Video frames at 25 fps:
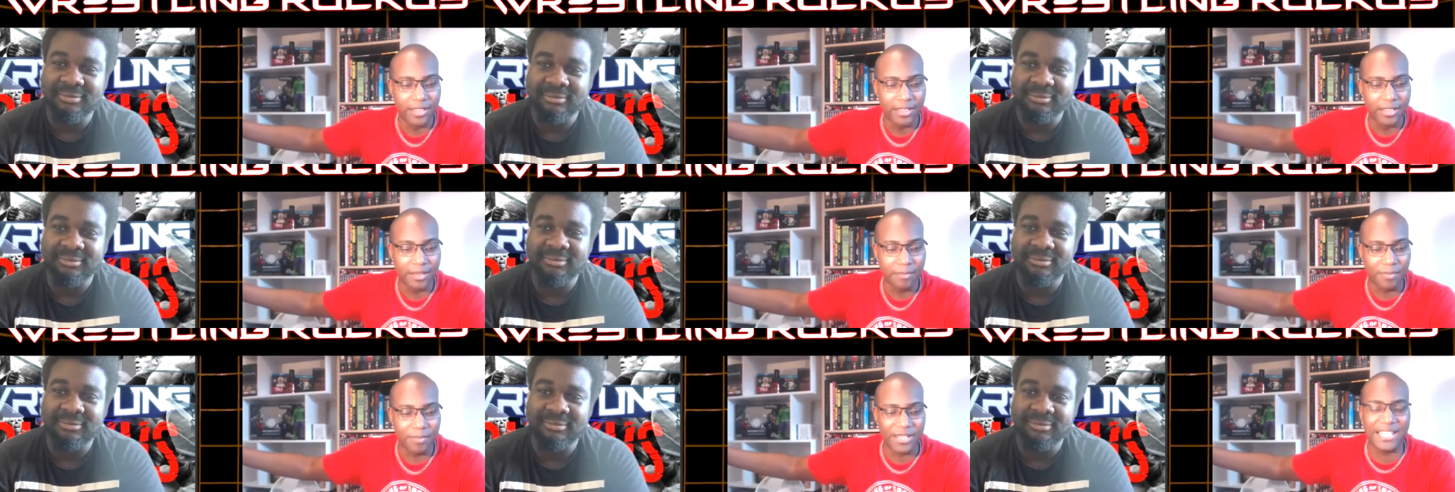
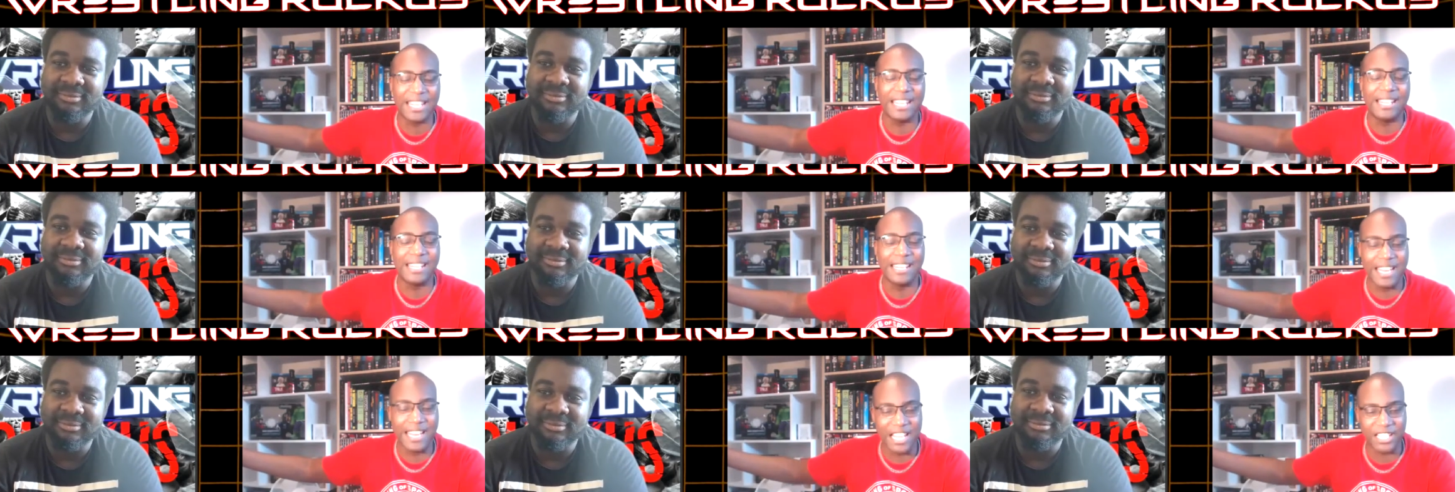Speaker 1: But then
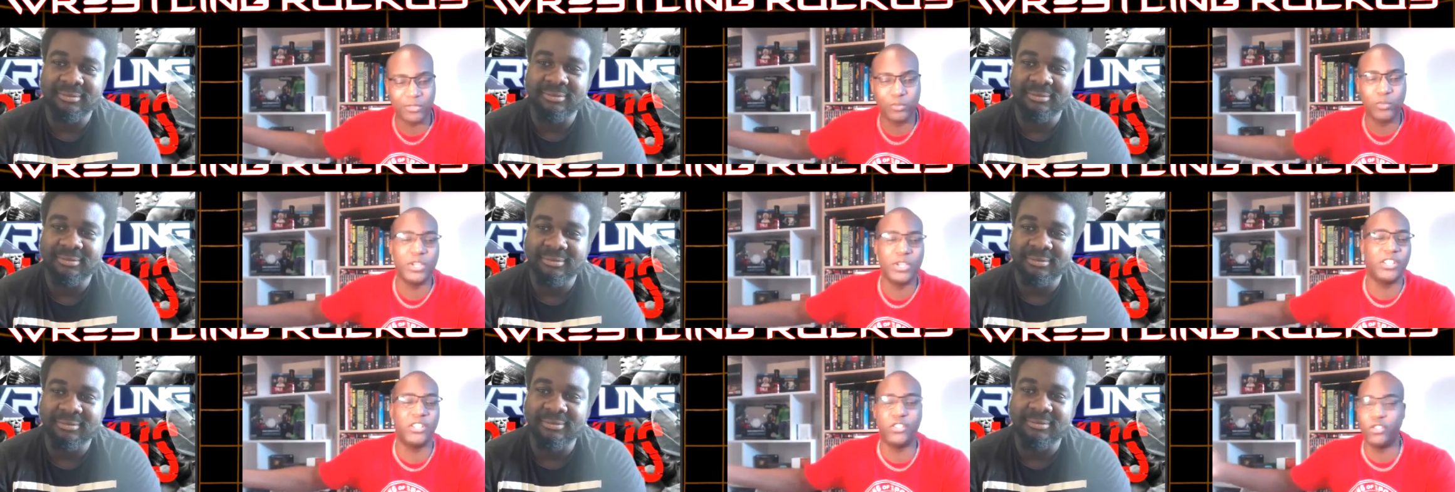the next
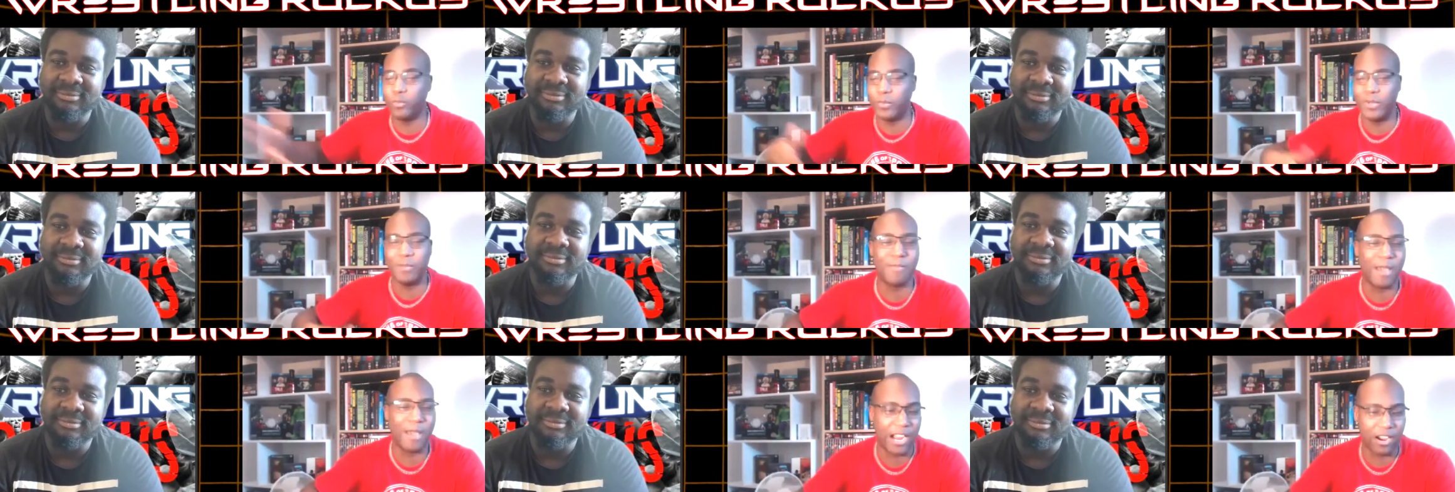week she'll be
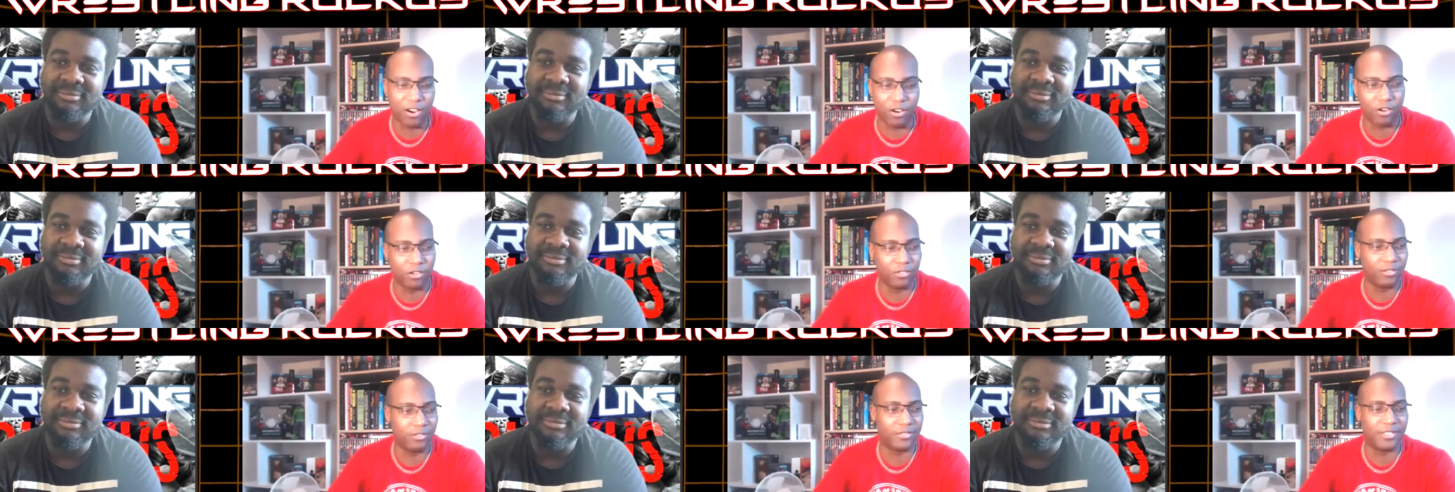back
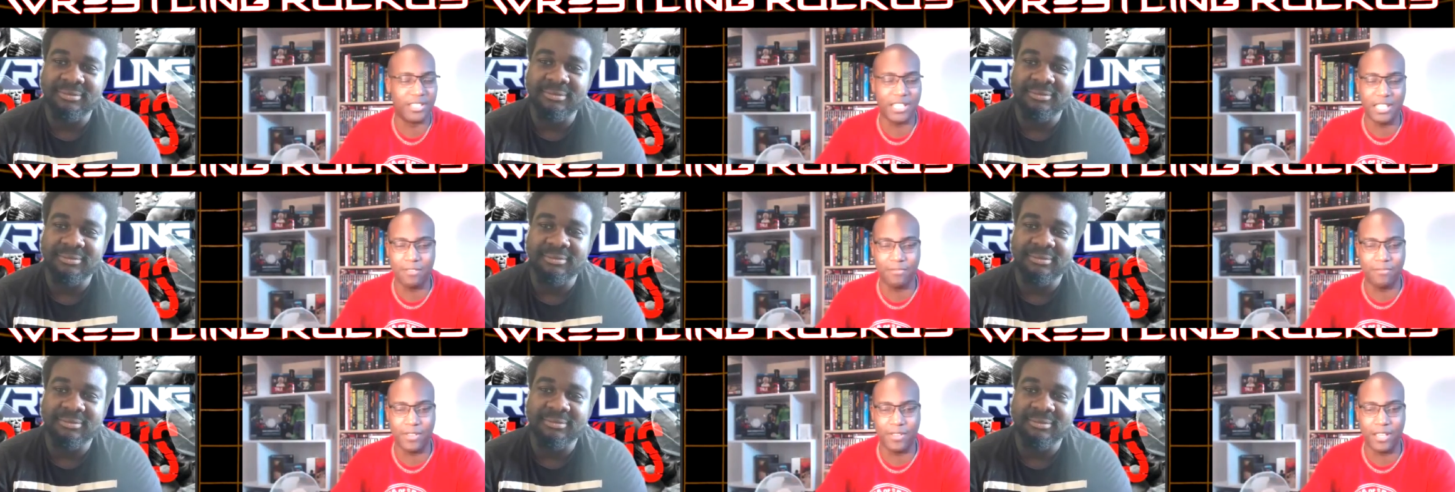on
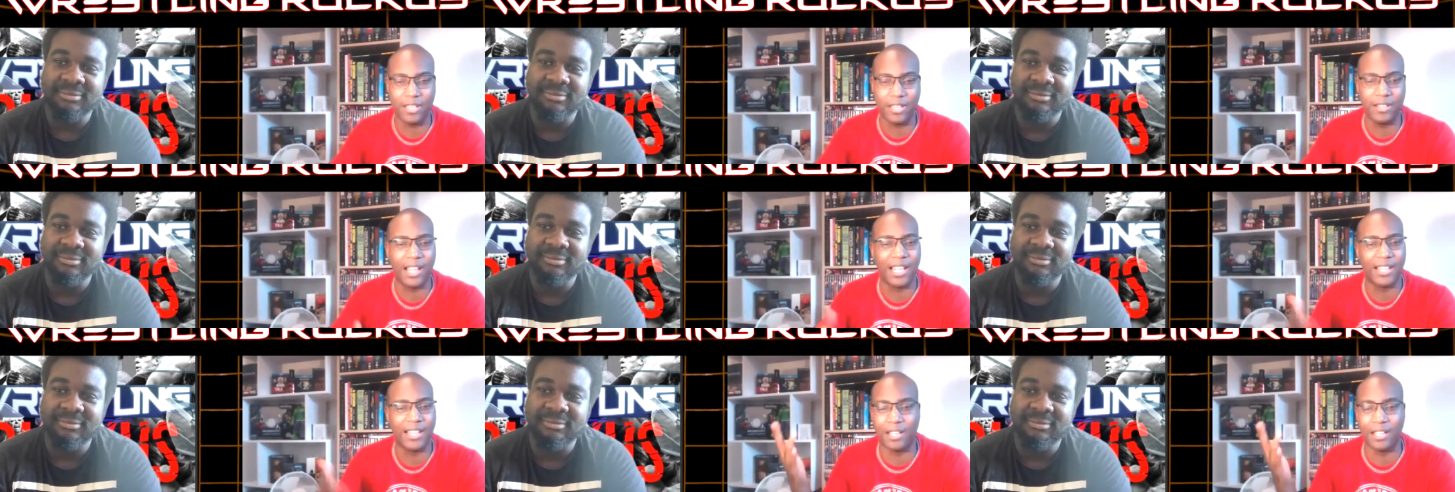TV
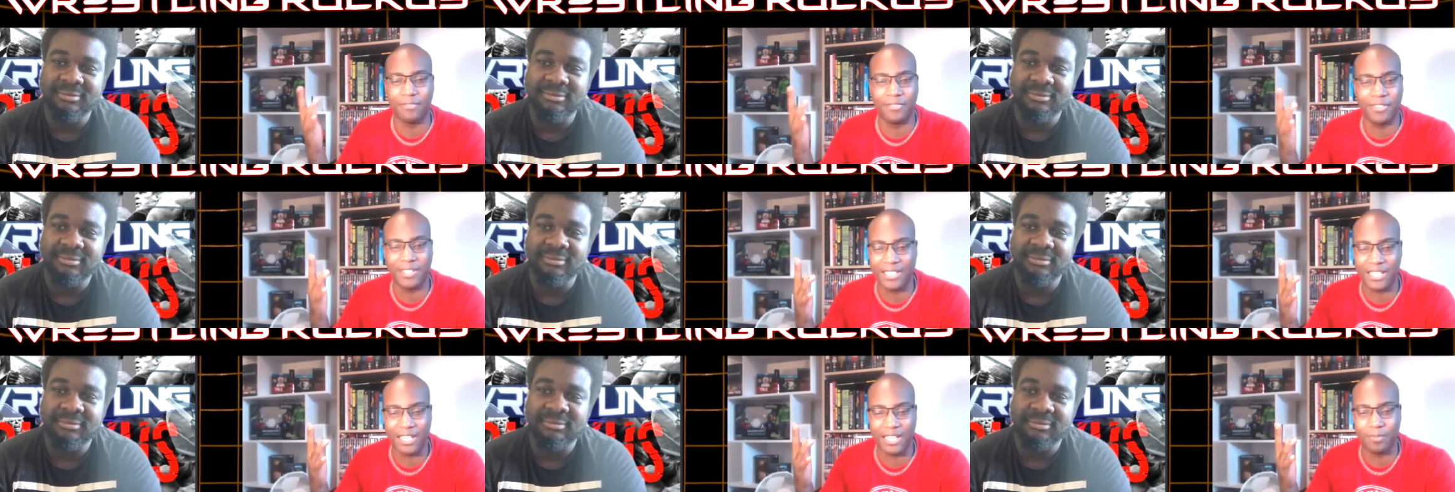like nothing
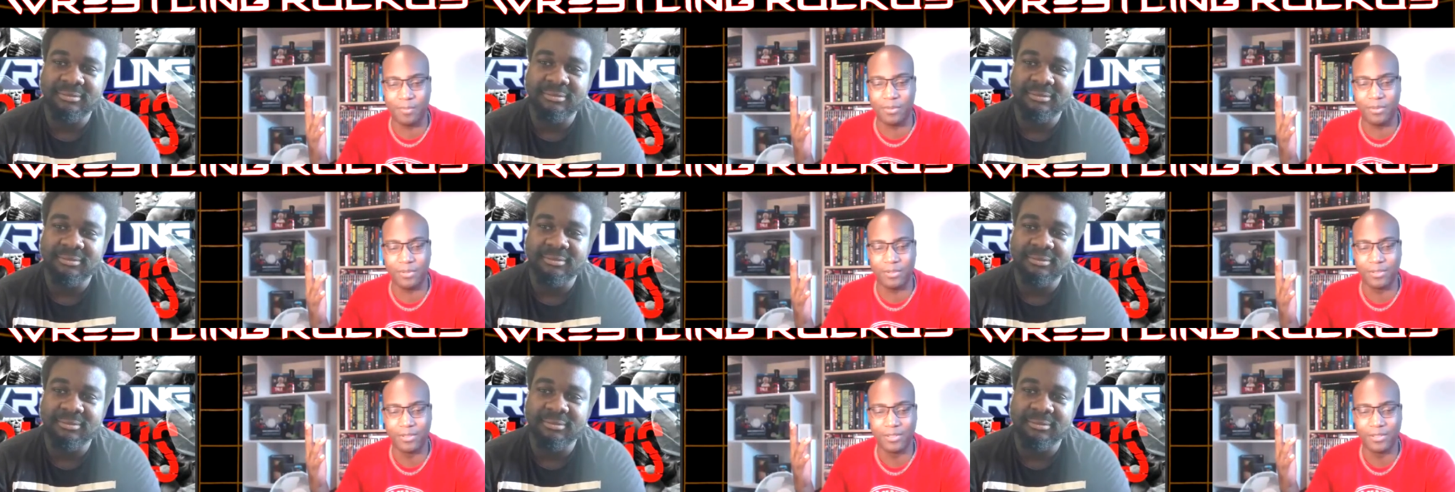had happened.